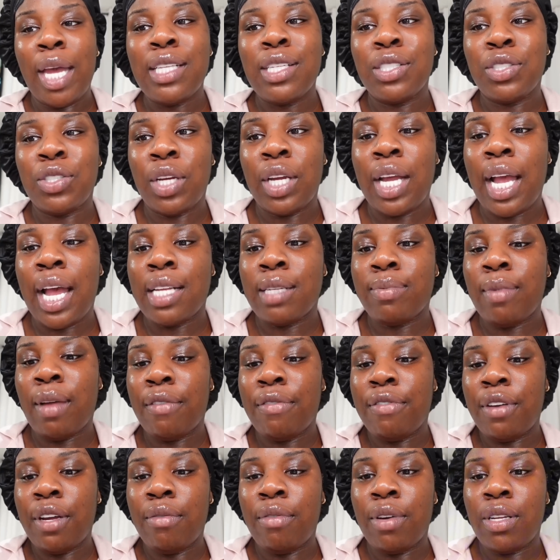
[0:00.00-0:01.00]
to show you guys my
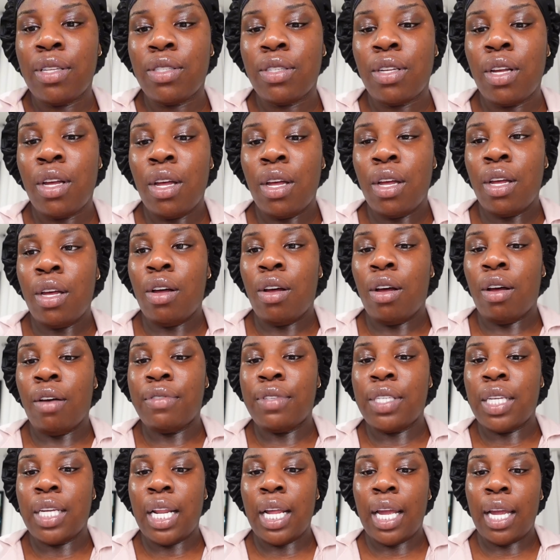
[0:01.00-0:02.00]
favorites of
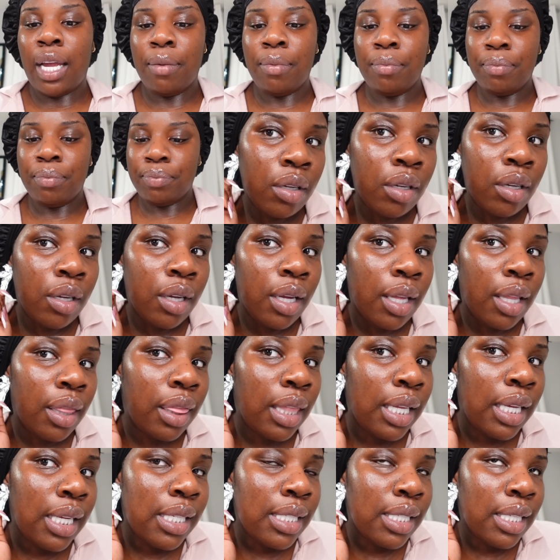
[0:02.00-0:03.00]
today
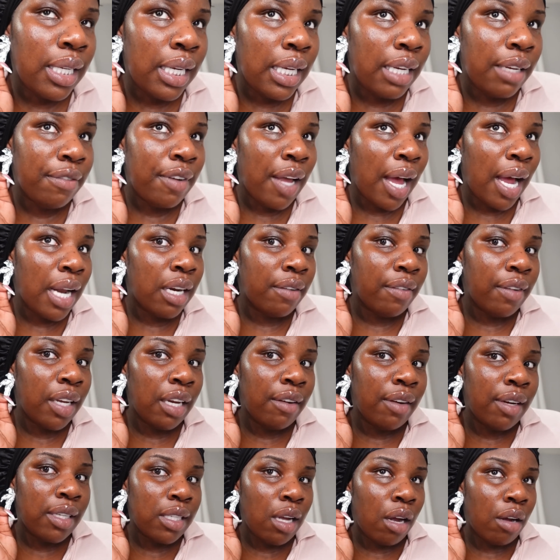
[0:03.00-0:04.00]
these leaf kind of
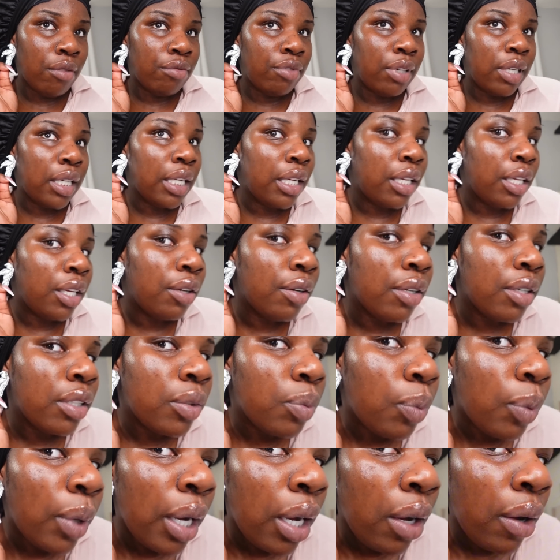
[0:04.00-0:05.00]
earrings are really cute
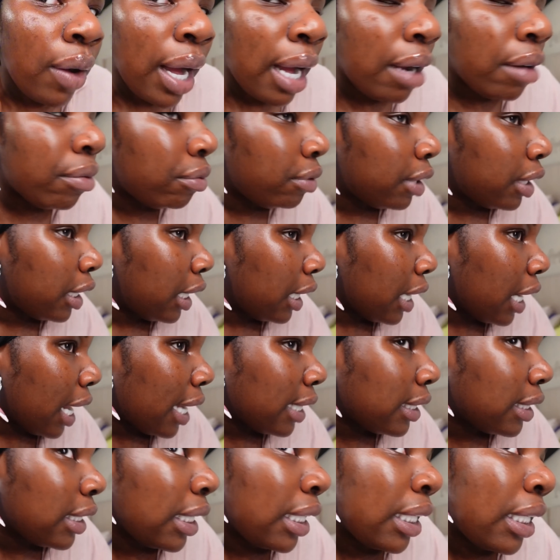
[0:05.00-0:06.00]
as well. I really
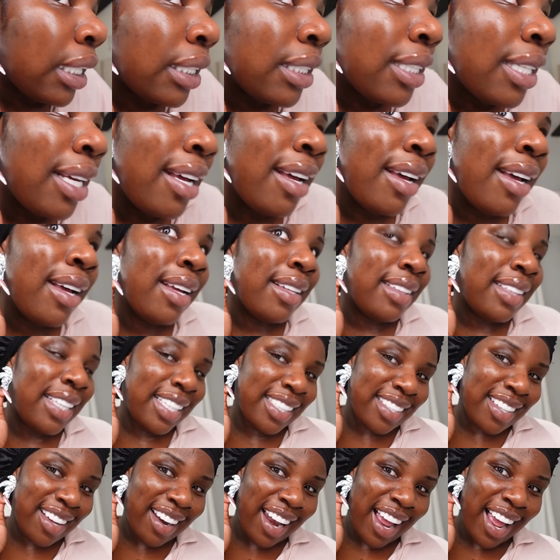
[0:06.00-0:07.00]
like these.
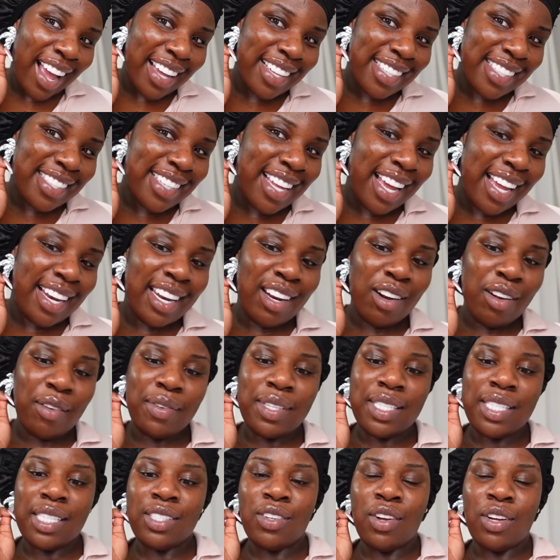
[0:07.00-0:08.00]
These are nice. And then
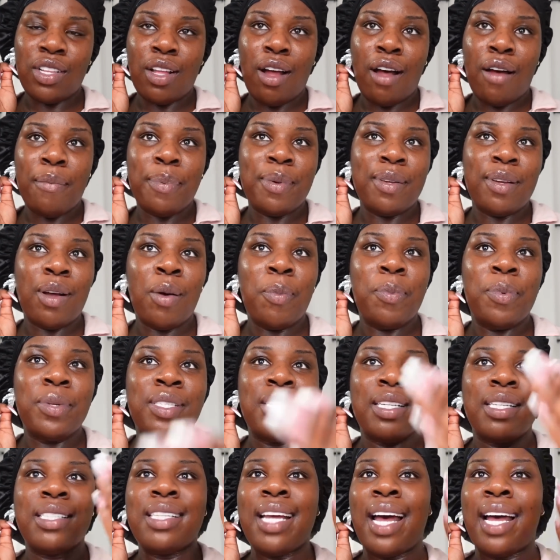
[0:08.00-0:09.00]
obviously it's got the op
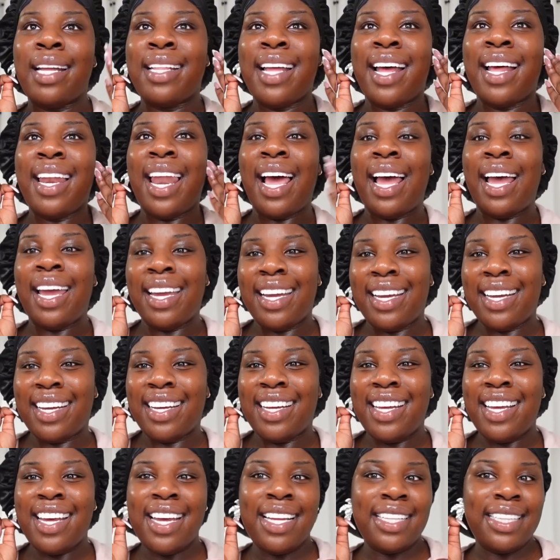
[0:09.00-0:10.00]
opposite side that like,
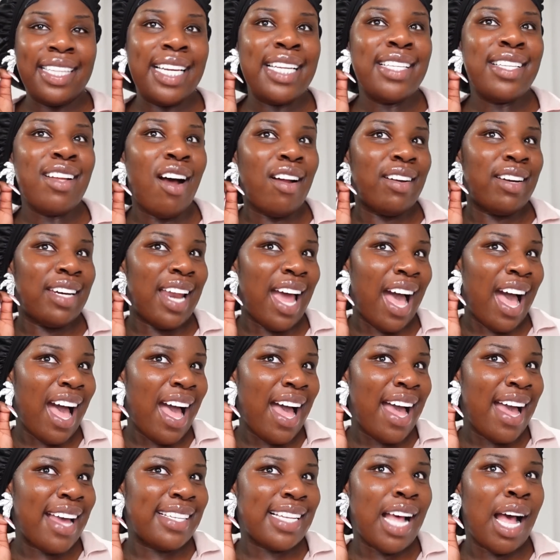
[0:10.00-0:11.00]
these are
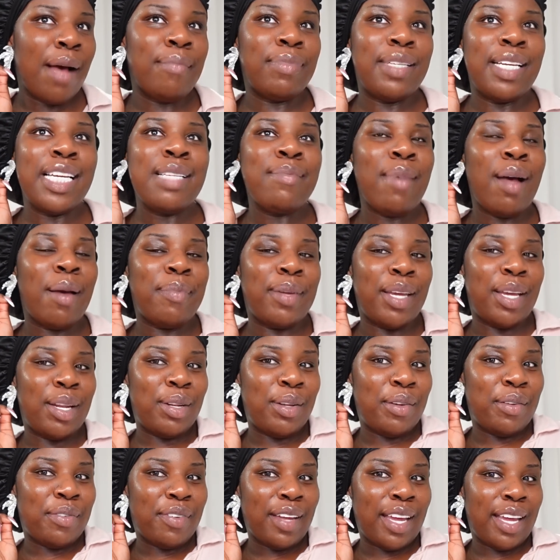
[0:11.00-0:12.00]
nice. I, these might be a
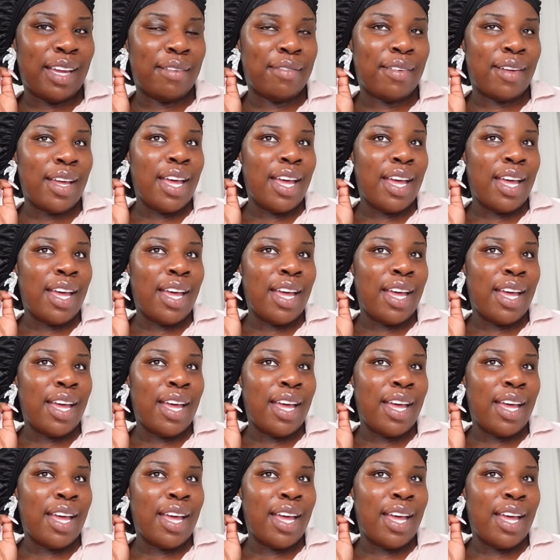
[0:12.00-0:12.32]
new fave.